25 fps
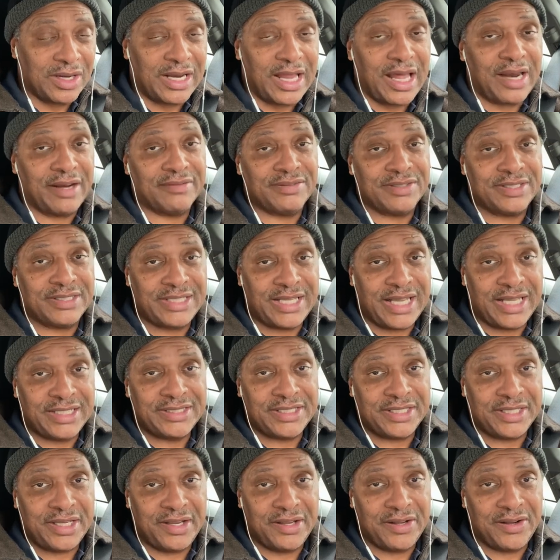lot of
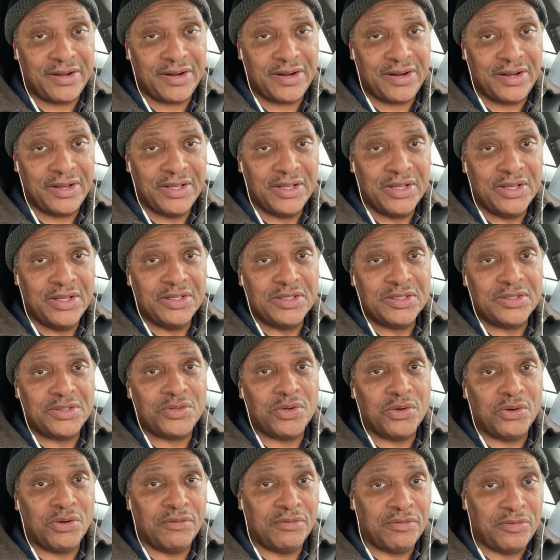sense here
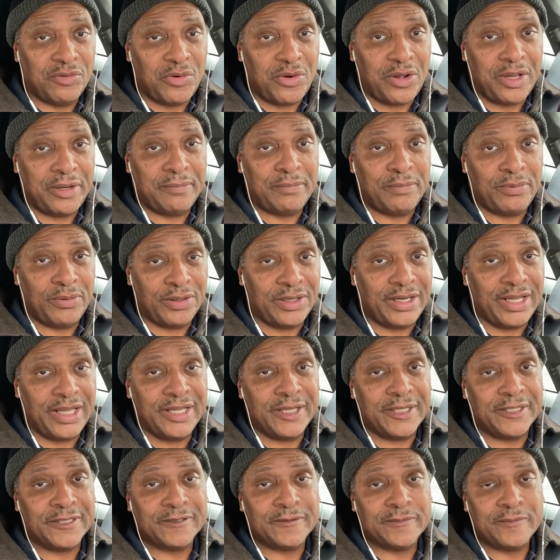to avoid
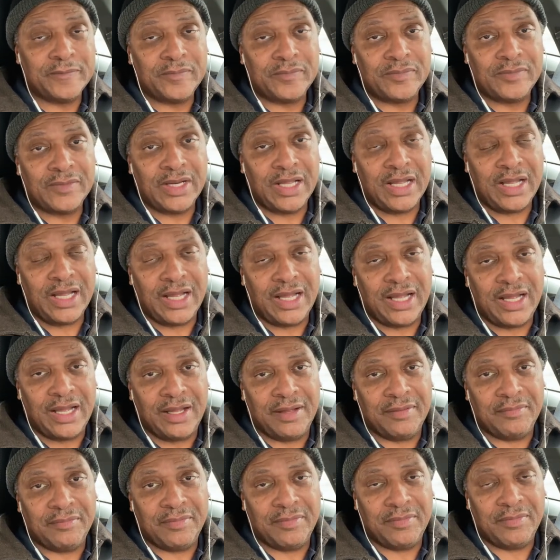putting
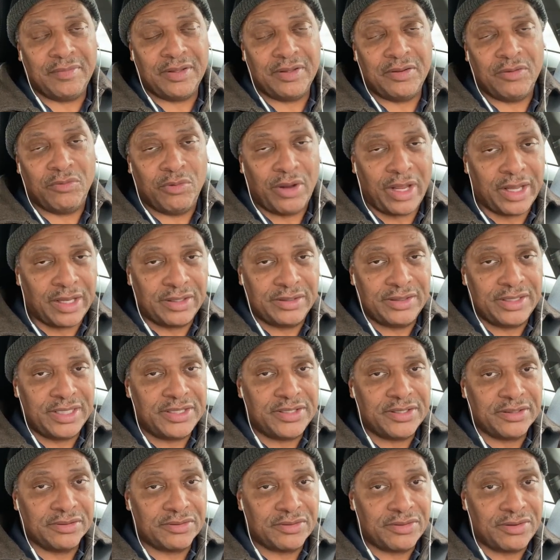regular
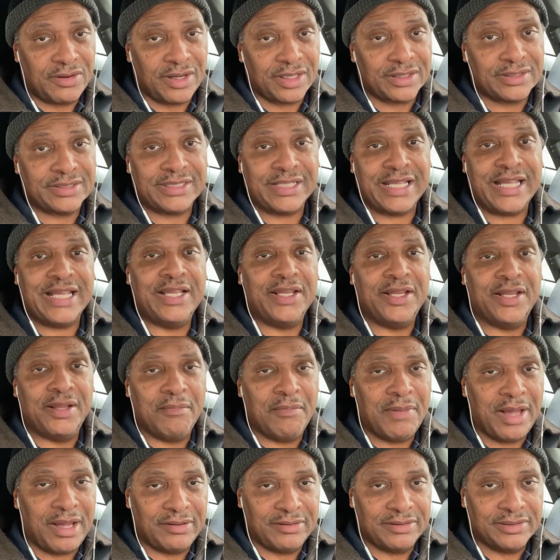diesel trucks in the
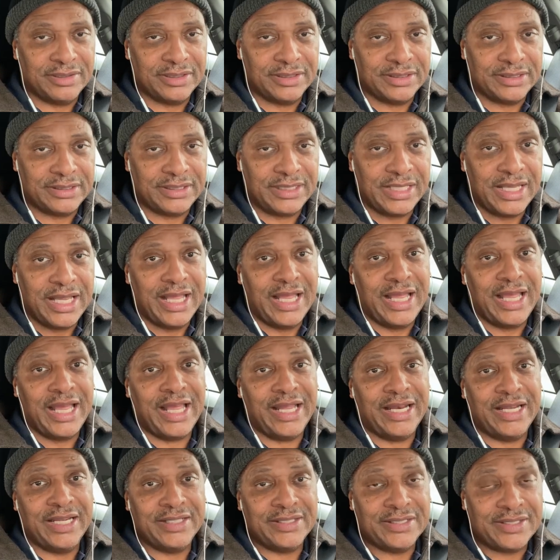mountains,
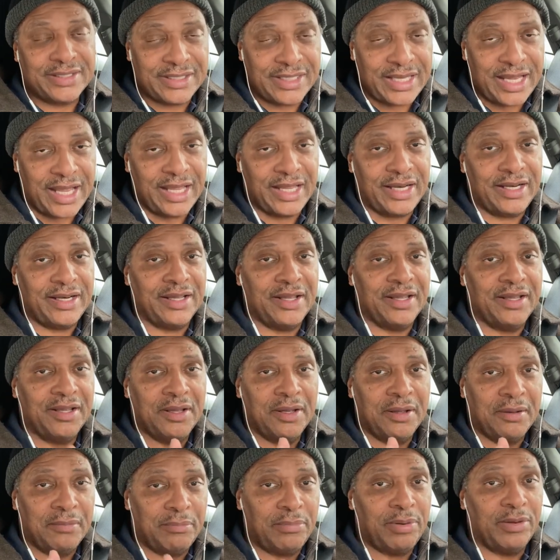and instead
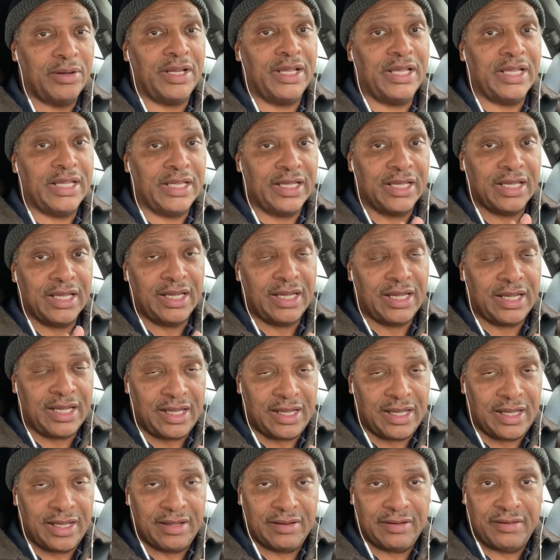putting
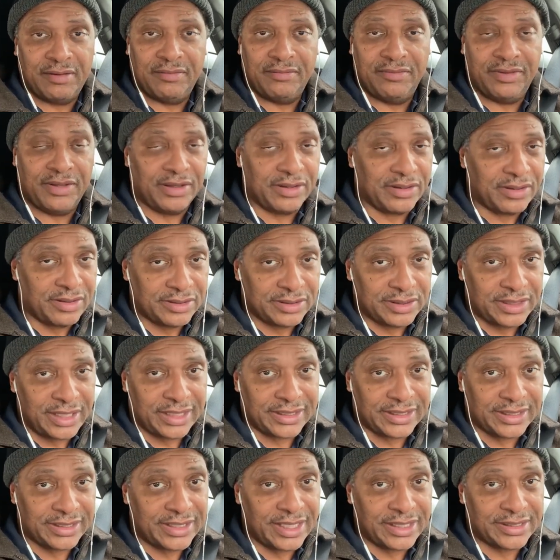vehicles
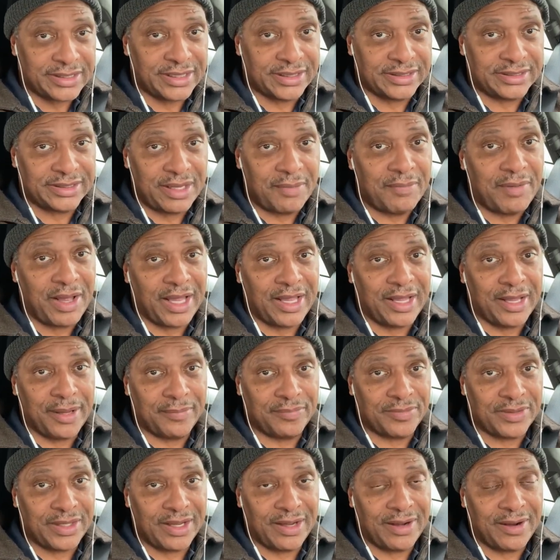like the Tesla Semi up
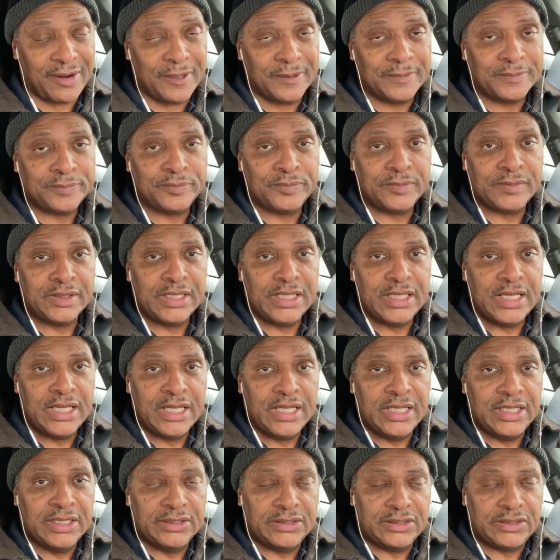there.
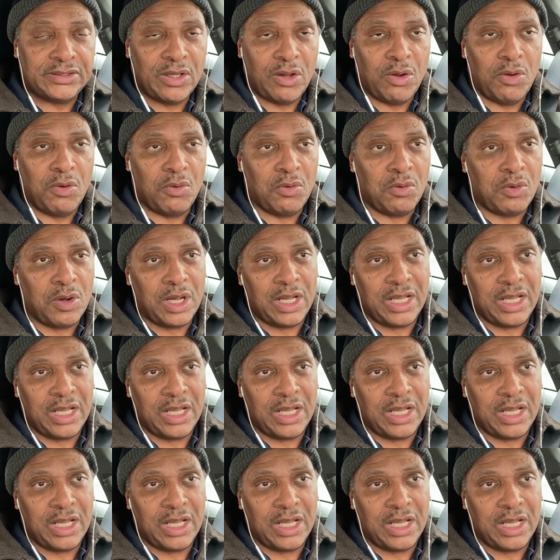So